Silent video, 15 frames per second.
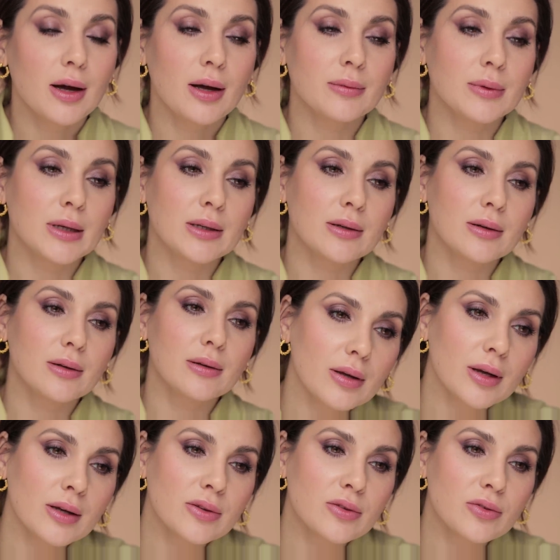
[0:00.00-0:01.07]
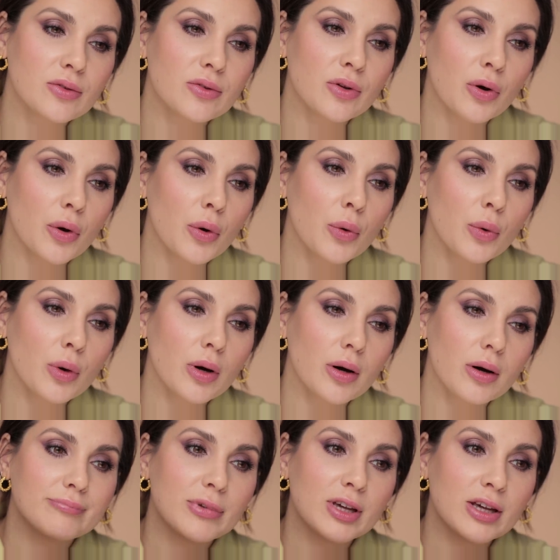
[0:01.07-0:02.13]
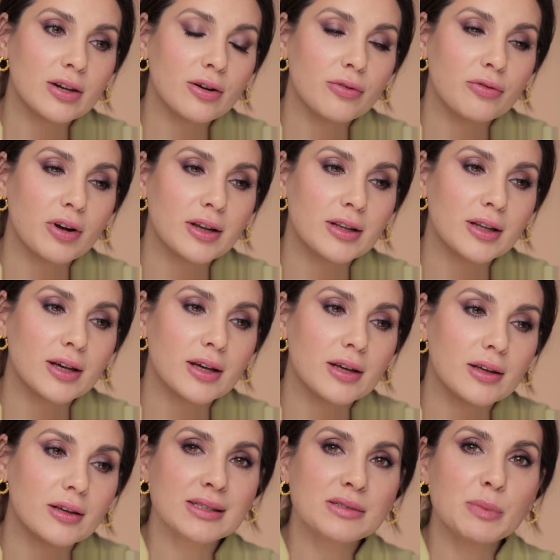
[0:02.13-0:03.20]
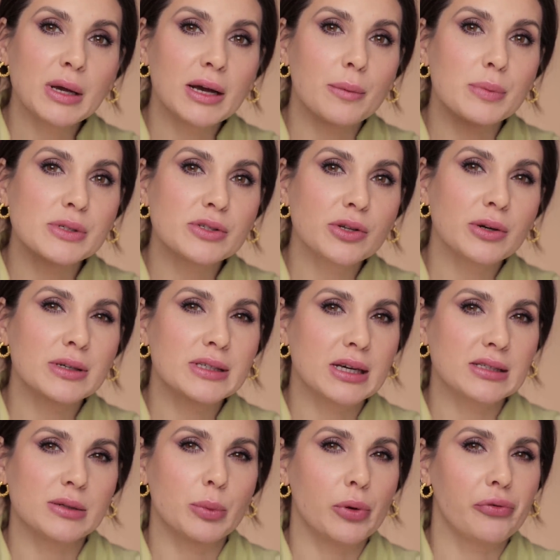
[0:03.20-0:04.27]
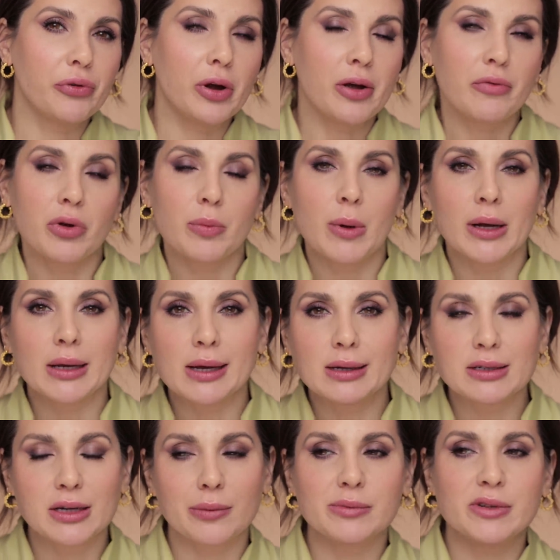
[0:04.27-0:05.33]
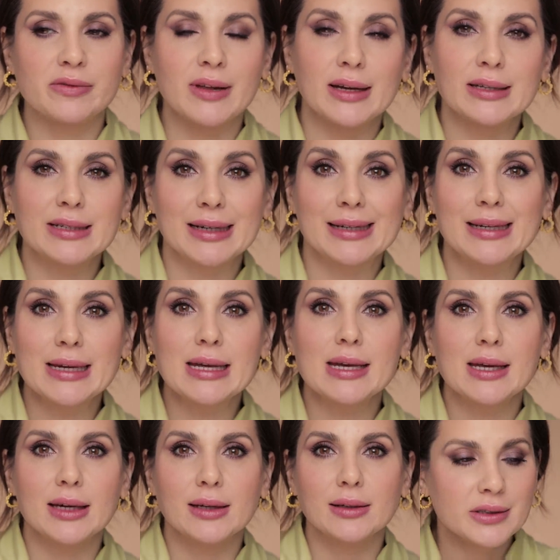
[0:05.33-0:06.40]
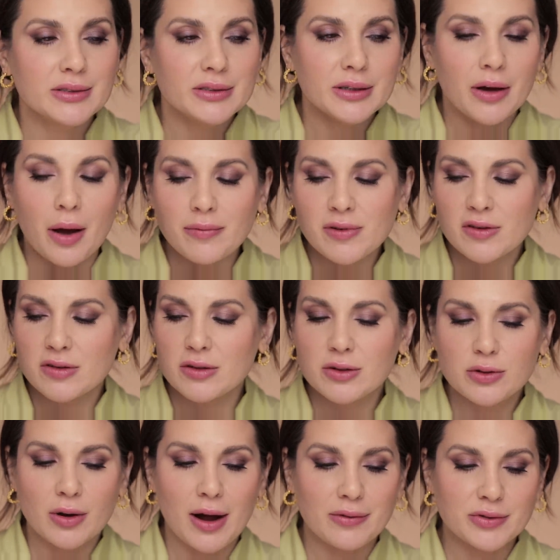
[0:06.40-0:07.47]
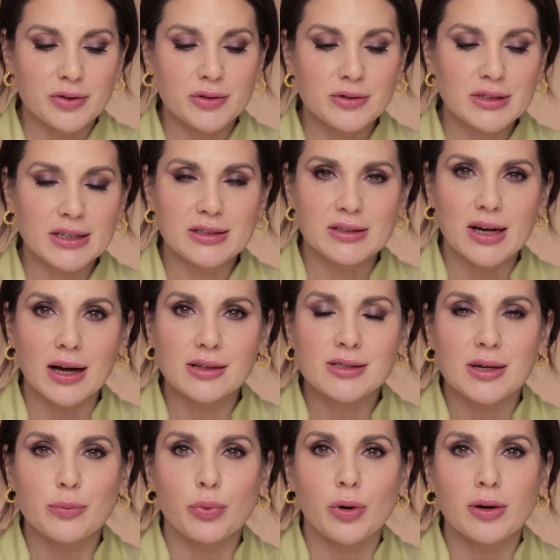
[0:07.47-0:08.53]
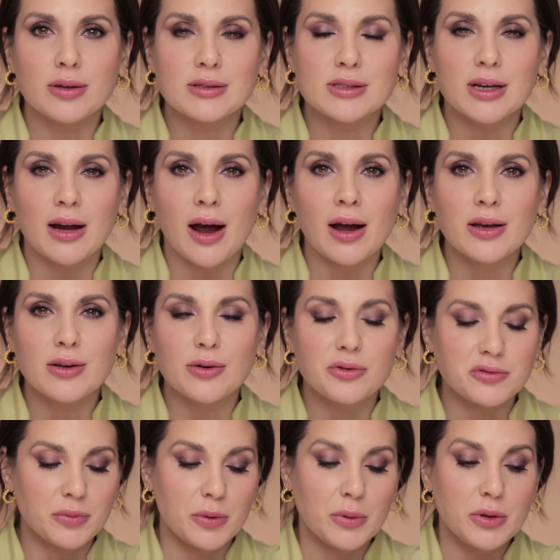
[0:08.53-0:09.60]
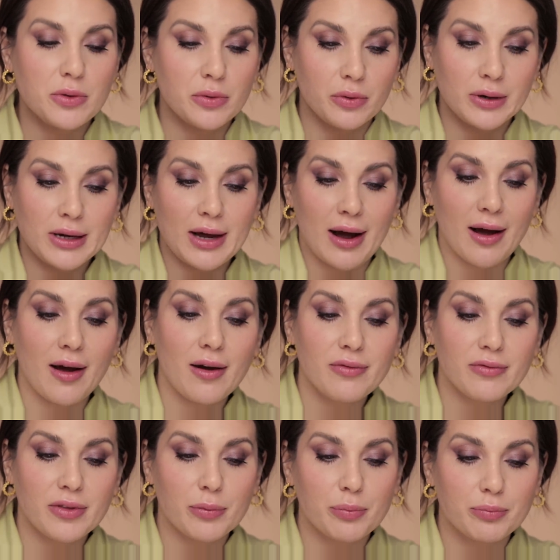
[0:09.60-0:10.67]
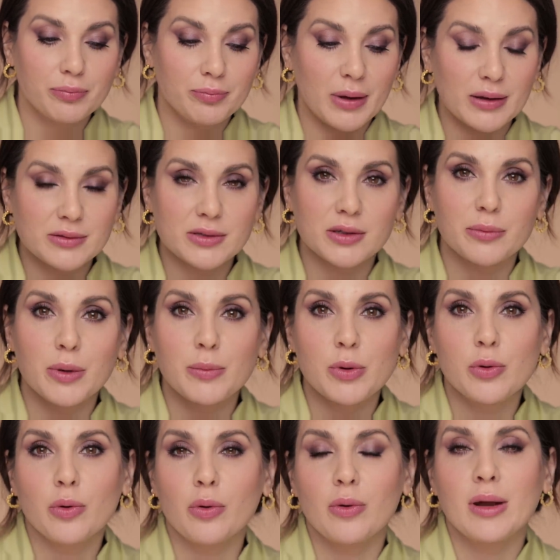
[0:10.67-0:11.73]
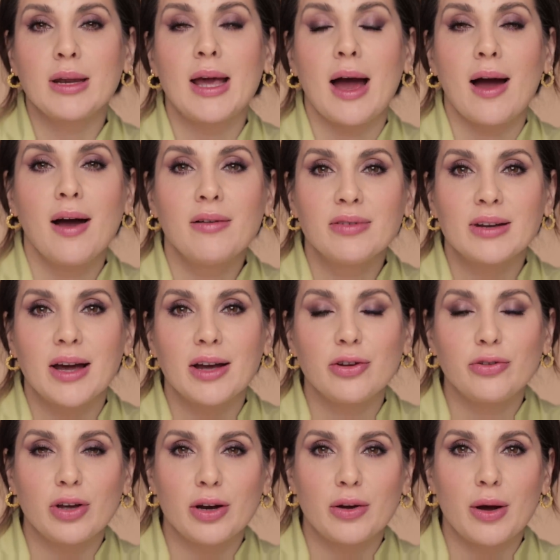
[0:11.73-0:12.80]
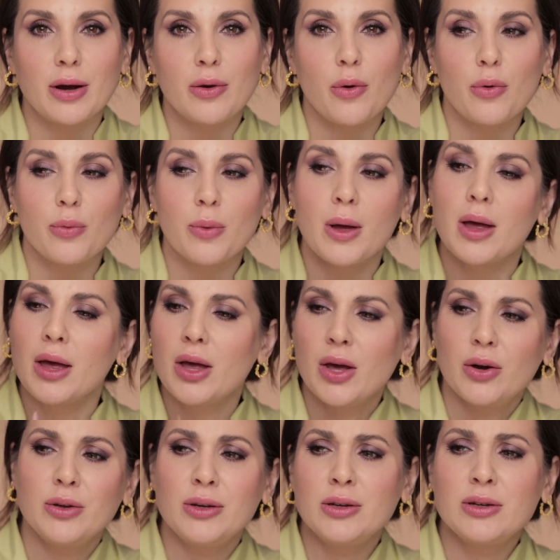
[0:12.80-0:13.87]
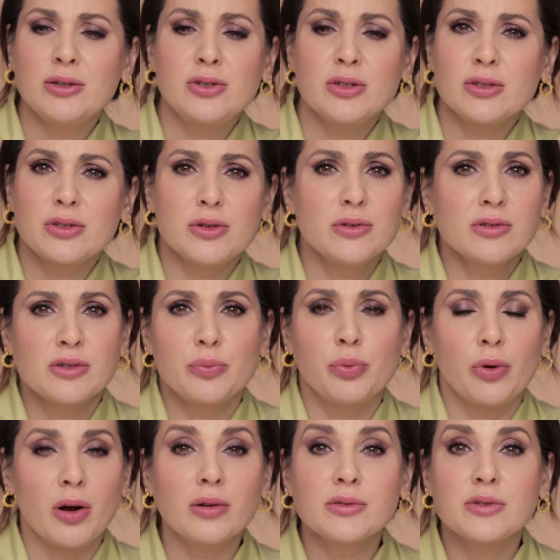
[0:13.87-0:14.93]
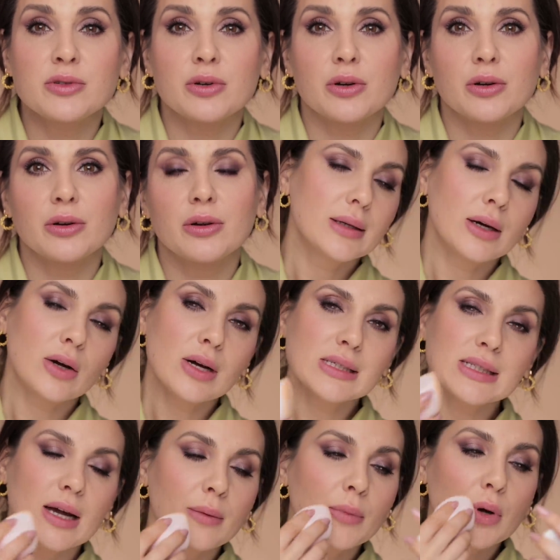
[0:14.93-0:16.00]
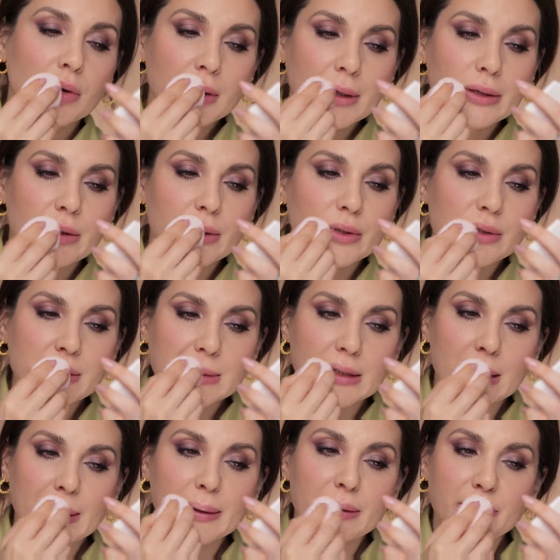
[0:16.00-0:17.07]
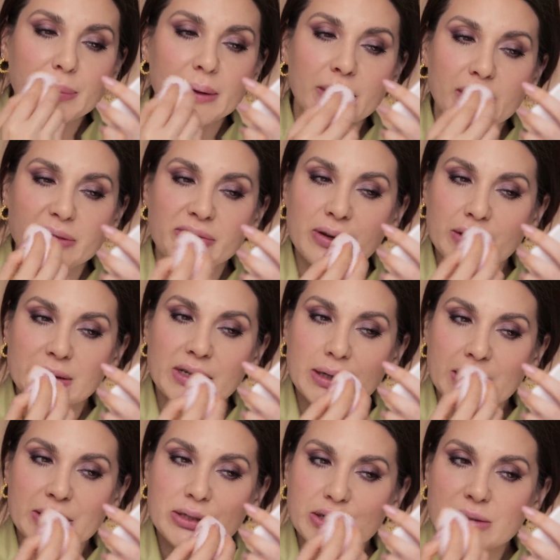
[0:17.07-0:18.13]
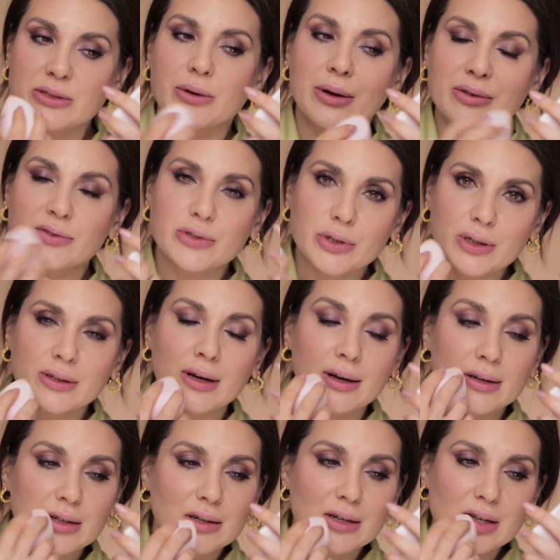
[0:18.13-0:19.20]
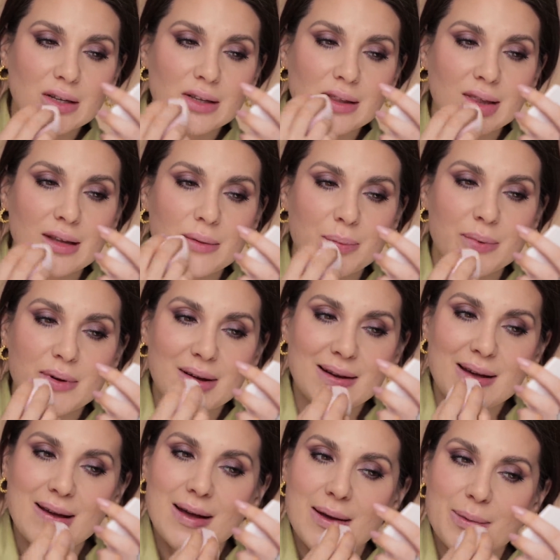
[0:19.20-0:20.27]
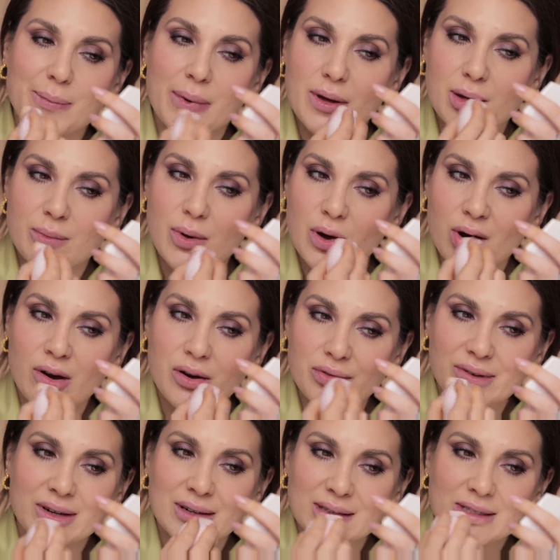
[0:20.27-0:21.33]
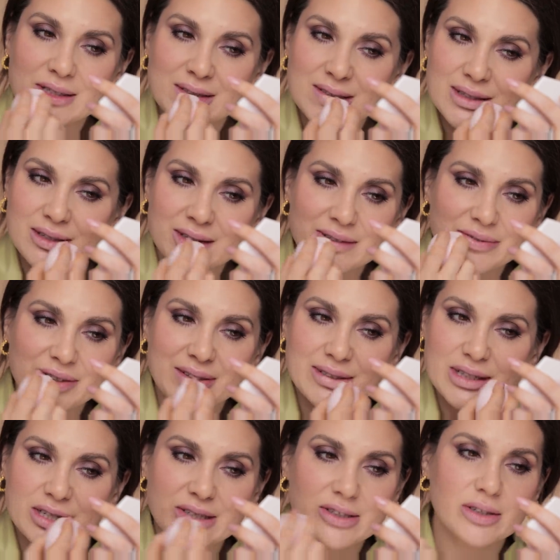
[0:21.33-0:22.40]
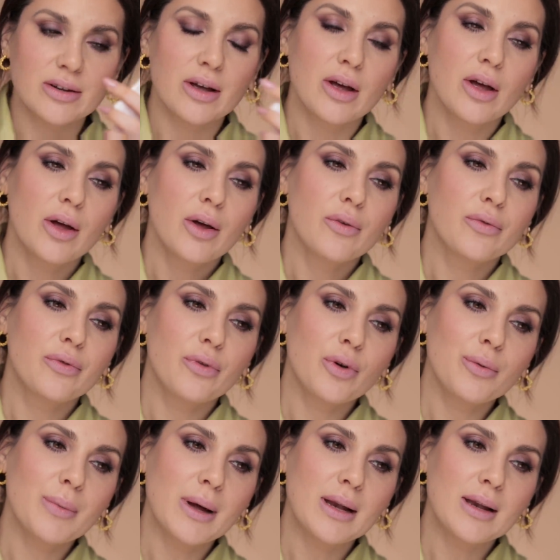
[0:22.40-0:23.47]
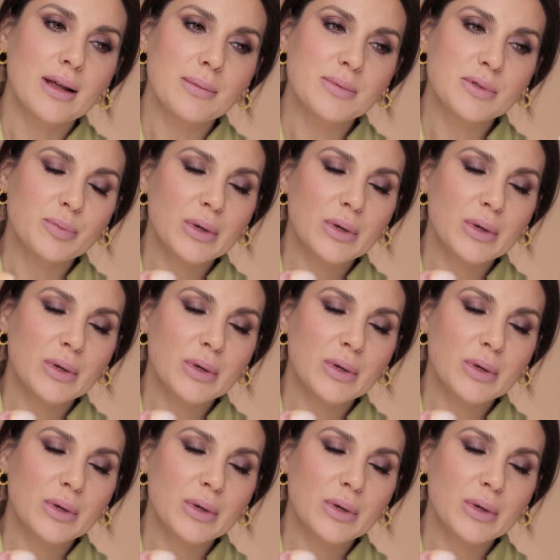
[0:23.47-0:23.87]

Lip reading: I mean, it's so beginner friendly. This makeup is so accessible for everybody in terms of like technique. Because obviously you don't have to use the exact same products that I use. Maybe you already have the pencil. Maybe you already have an eyeshadow at home. But you could just use a bronzer. Now guys, I'm going to use a little bit of foundation. So I've took that lip balm off. And I'll use a little foundation for my lips.